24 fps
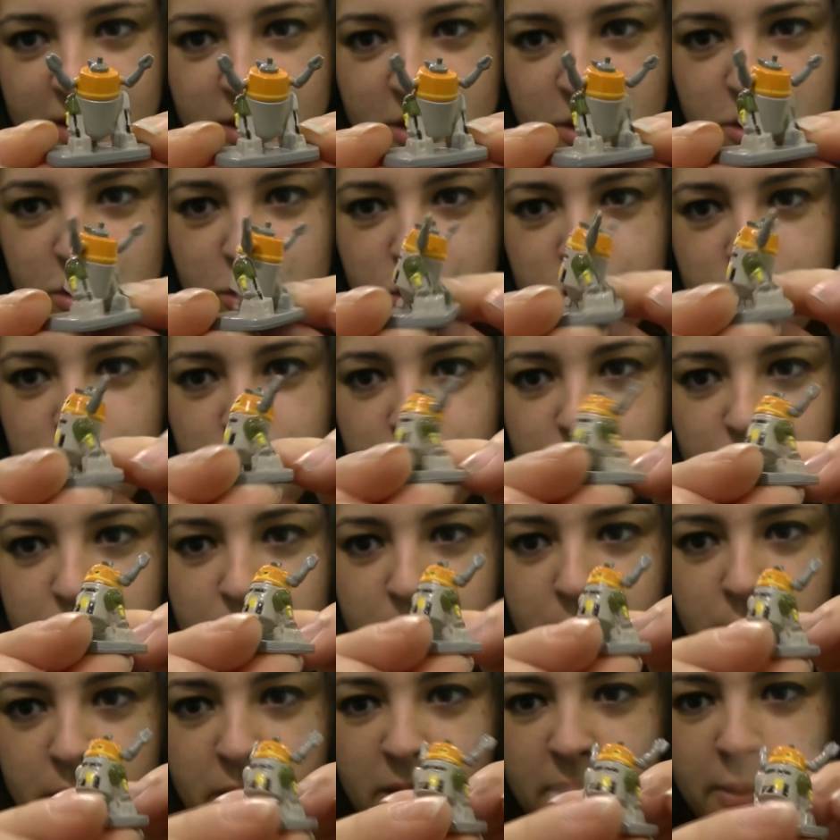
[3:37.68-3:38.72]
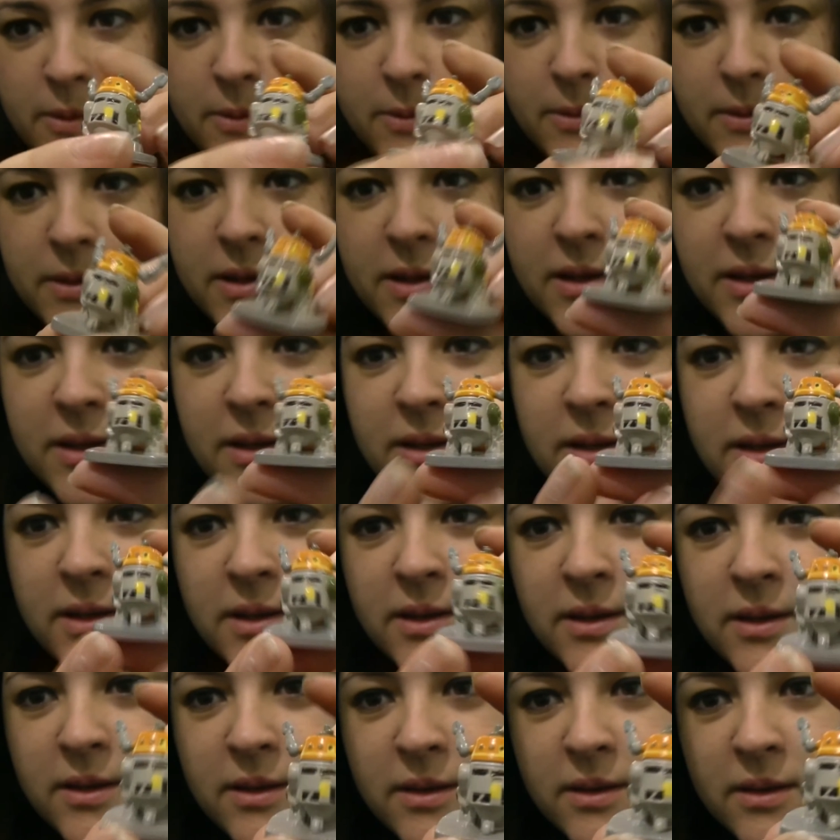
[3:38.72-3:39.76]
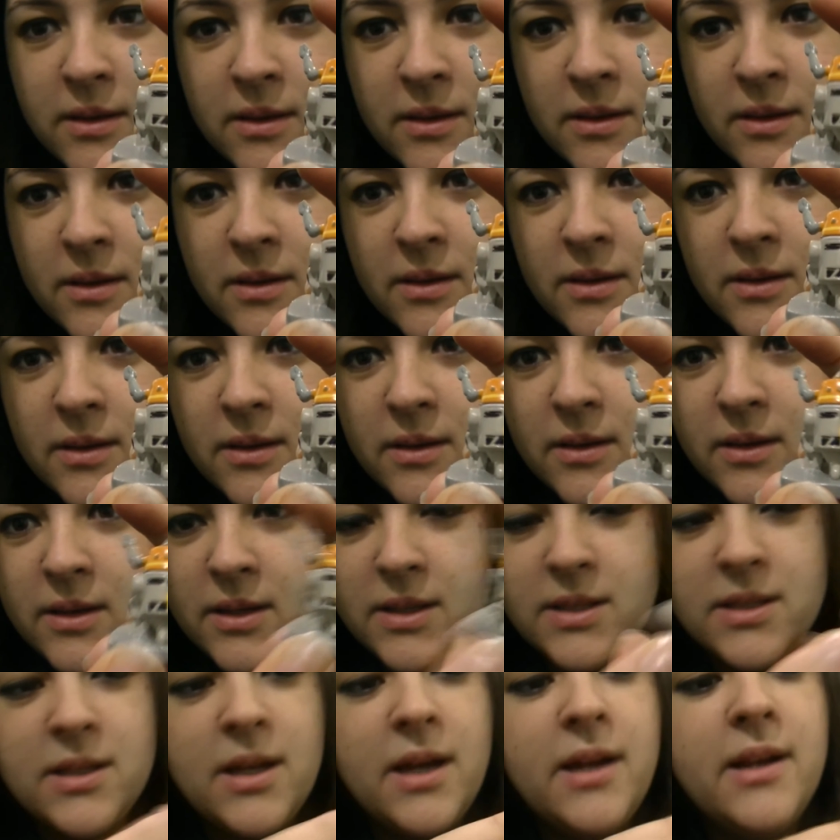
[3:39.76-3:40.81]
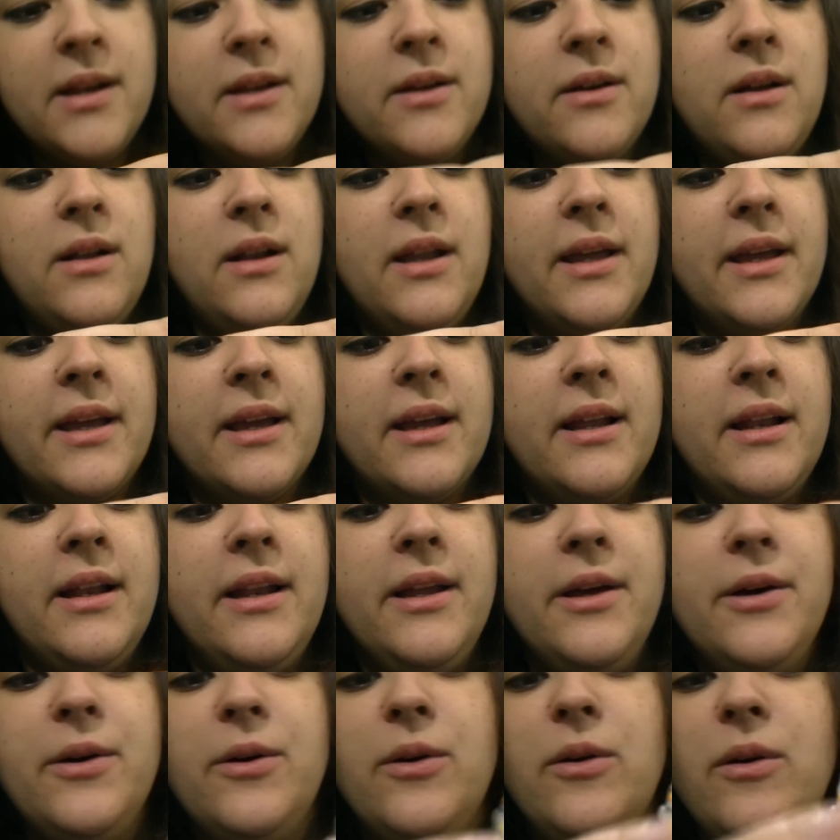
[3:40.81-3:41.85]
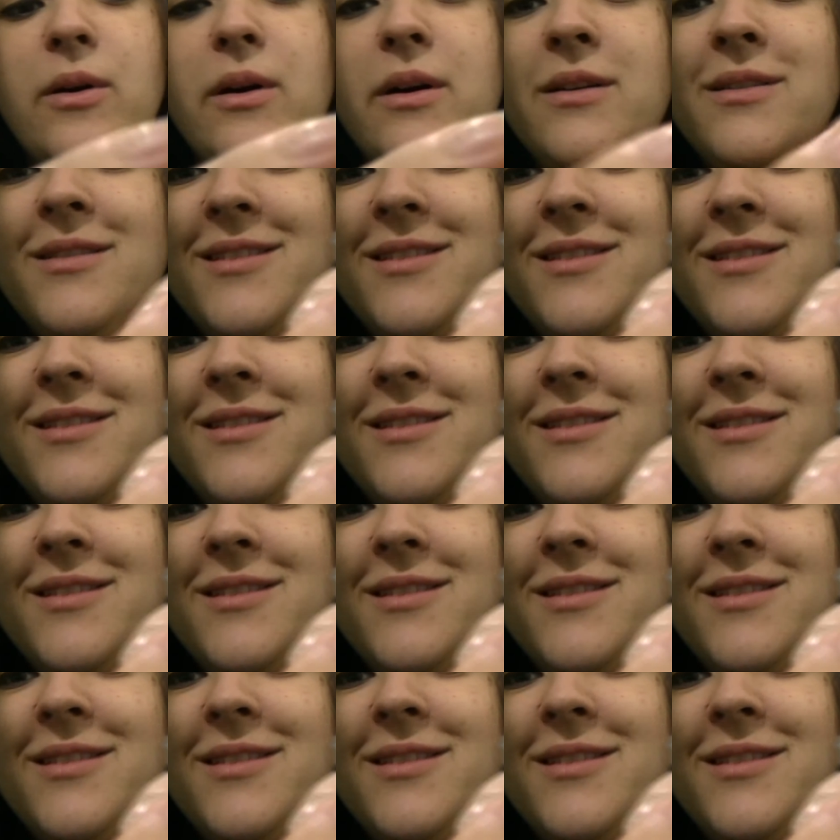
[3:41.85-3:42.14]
He's super cute. He's kind of got like a little,